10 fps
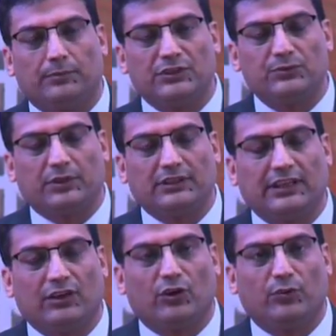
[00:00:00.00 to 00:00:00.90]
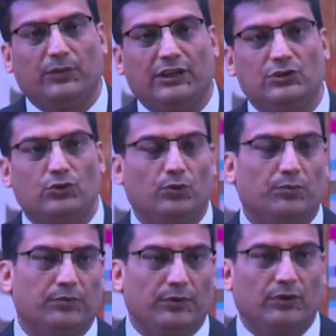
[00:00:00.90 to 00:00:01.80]
spur the economy, to
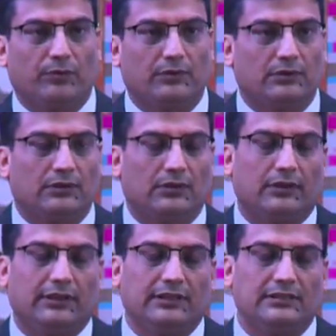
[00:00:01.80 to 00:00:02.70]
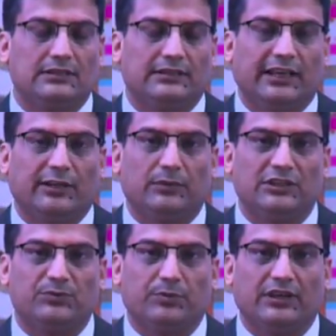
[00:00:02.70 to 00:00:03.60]
rekindle the
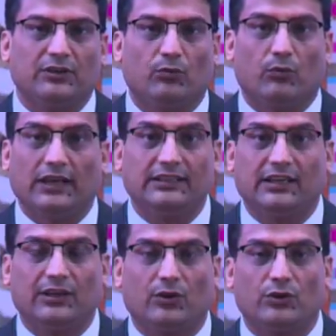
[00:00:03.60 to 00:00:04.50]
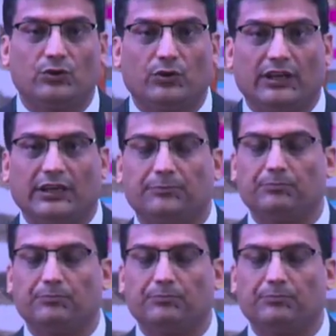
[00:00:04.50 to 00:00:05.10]
animal spirit. Why they are not doing it?